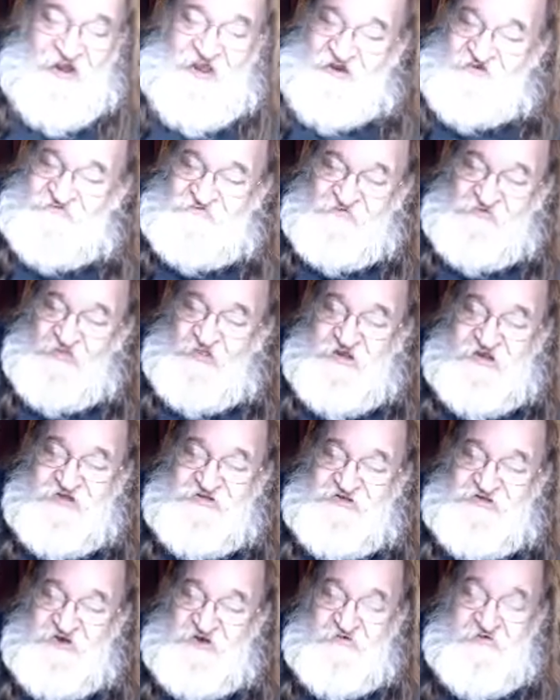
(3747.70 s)
actually
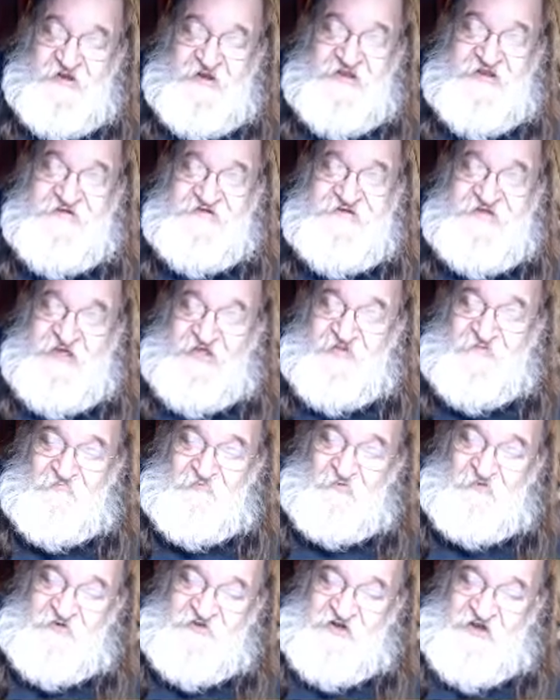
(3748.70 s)
doing
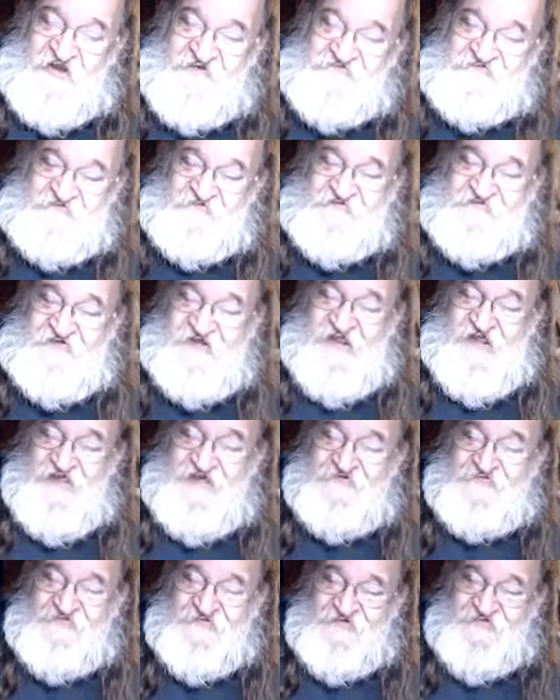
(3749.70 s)
teleportation
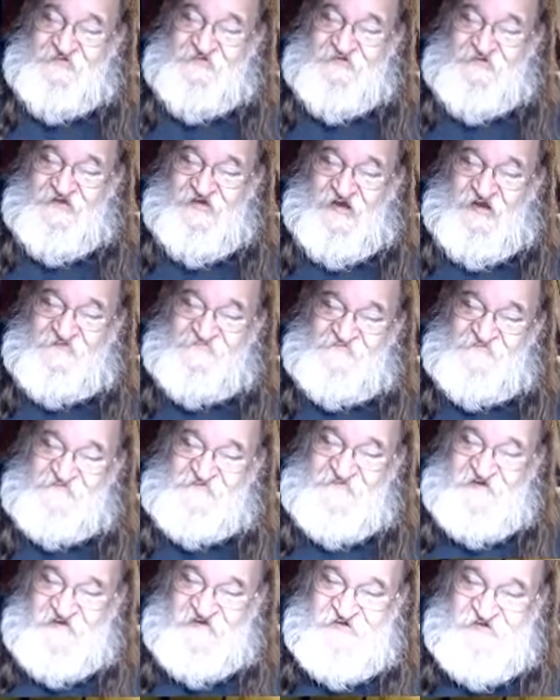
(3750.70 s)
now. I've
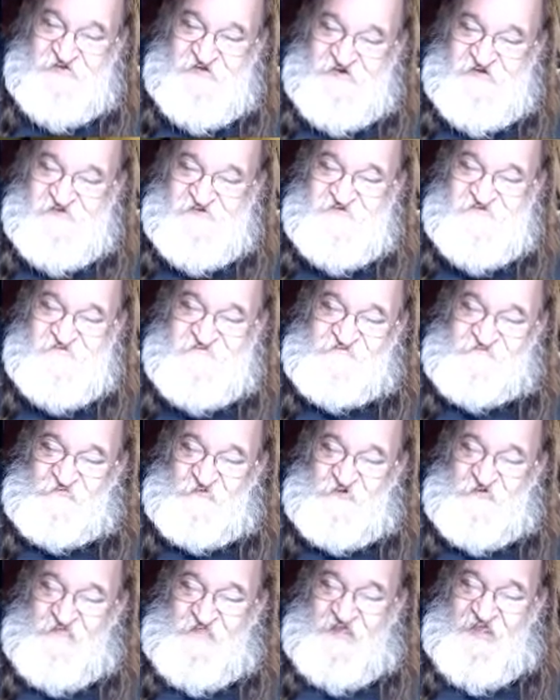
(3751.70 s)
seen news
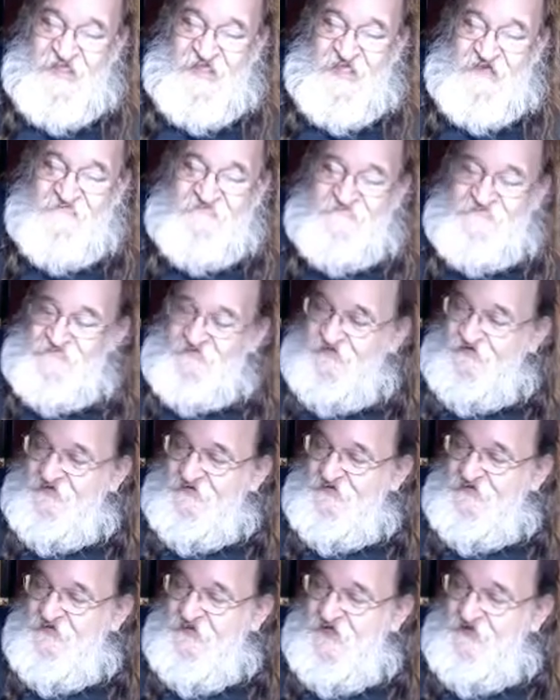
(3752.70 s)
where they have
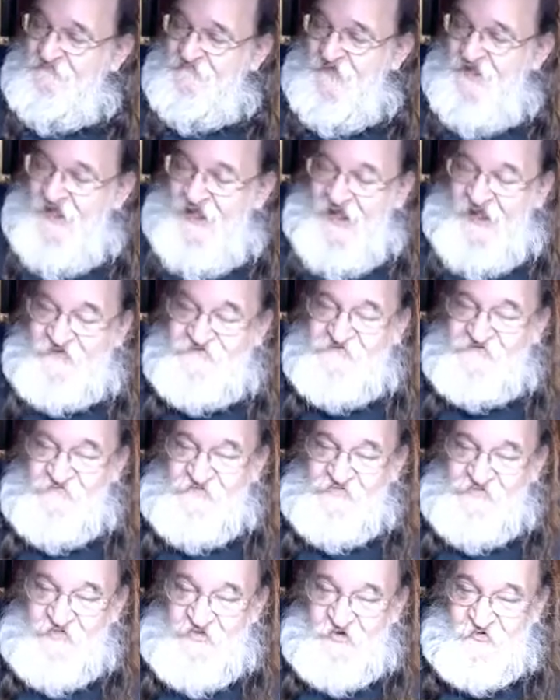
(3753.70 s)

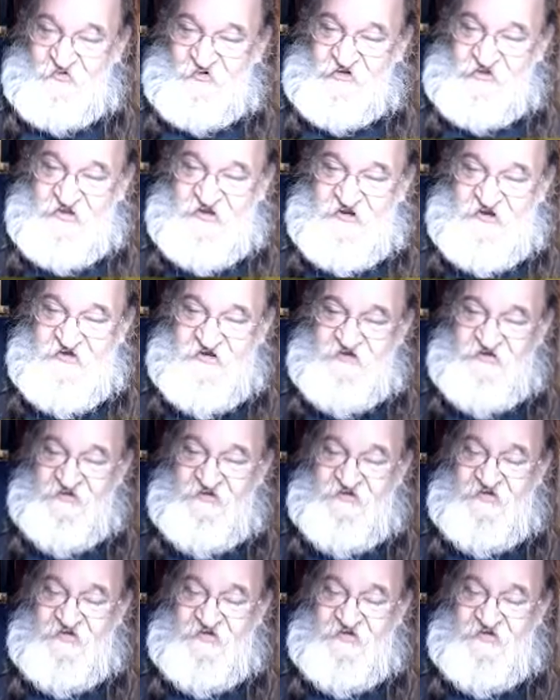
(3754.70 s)
actually literally